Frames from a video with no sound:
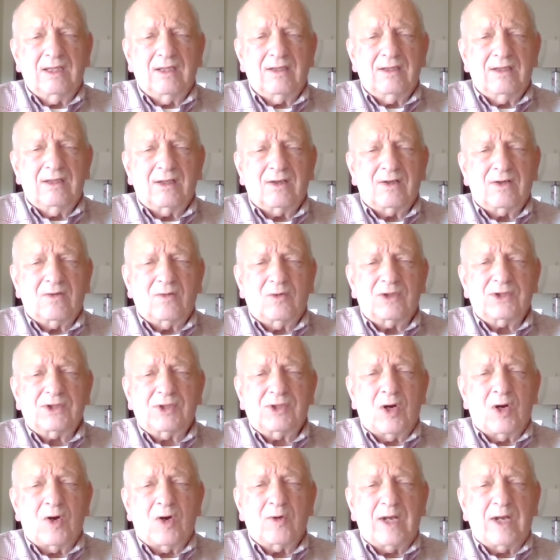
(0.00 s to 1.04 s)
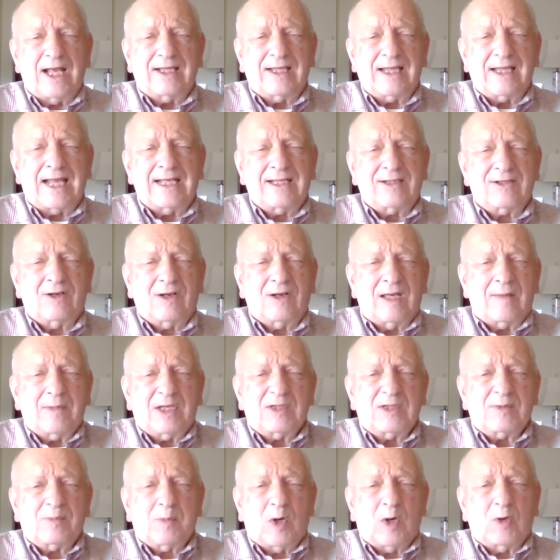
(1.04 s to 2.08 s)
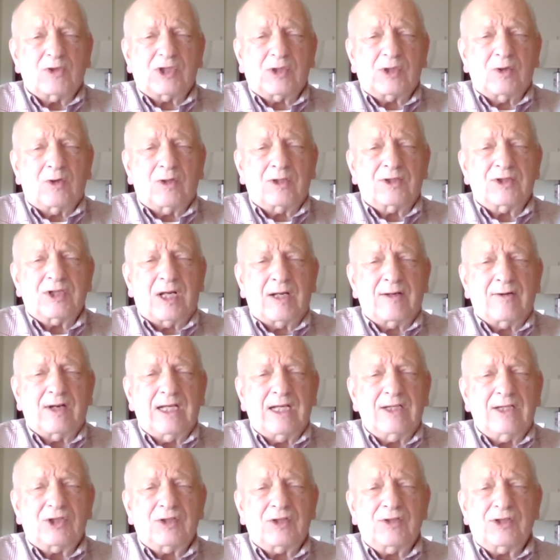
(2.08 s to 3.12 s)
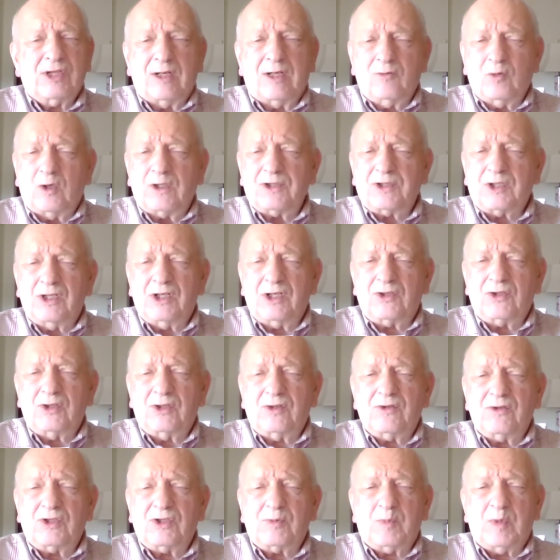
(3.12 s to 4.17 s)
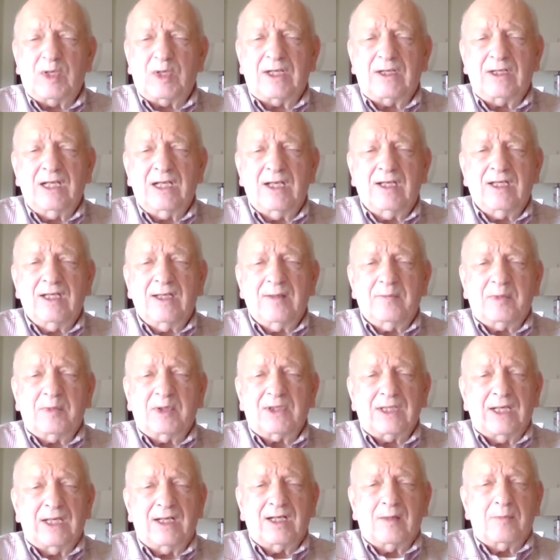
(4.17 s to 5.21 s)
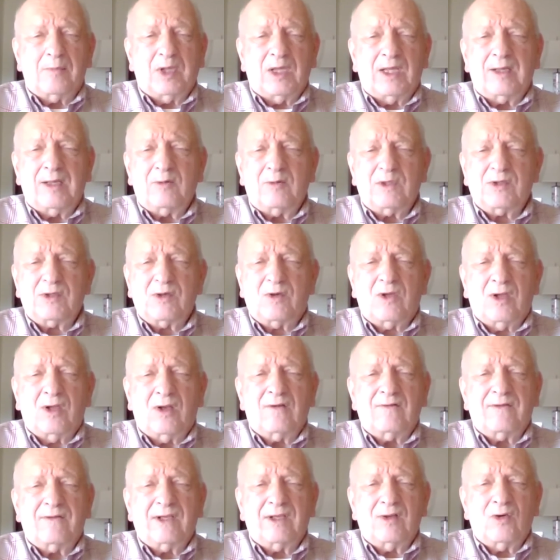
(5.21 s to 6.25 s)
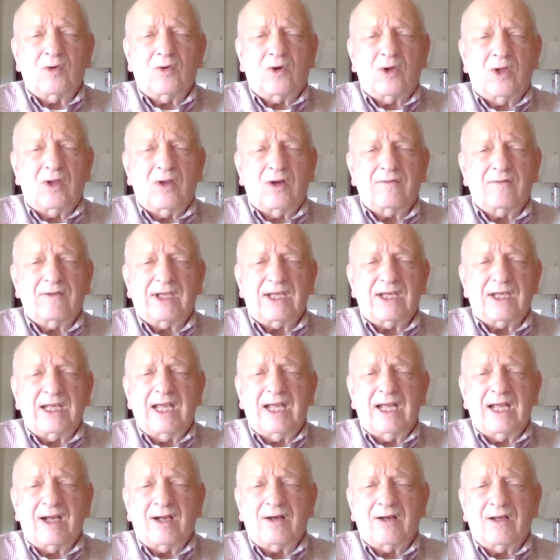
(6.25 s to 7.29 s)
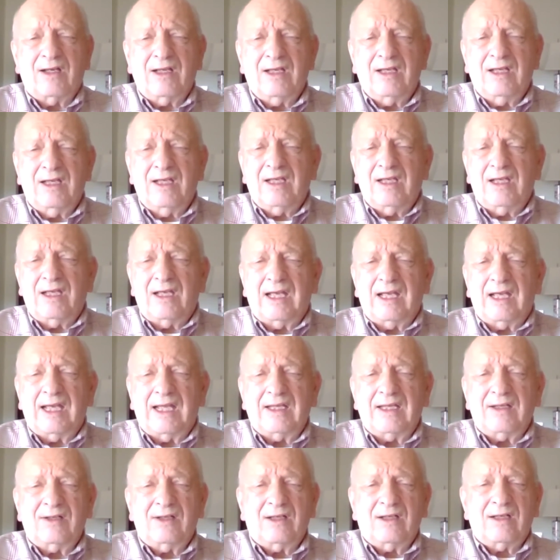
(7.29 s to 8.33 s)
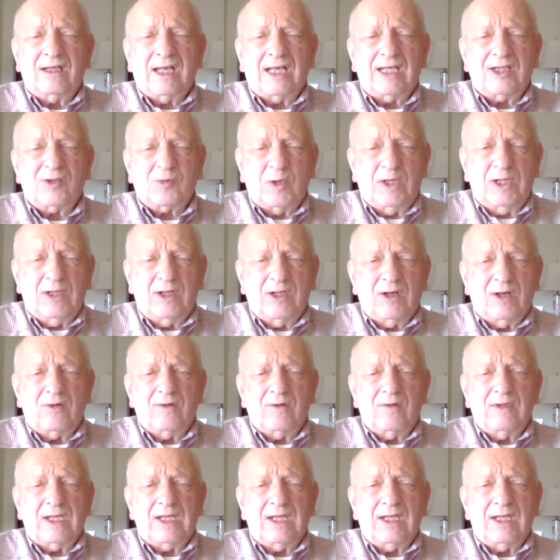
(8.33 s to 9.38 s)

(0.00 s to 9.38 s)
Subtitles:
was known at that time as post-stall gyrations. It wasn't a true spin, but the airplane was all over the air. And as we know, the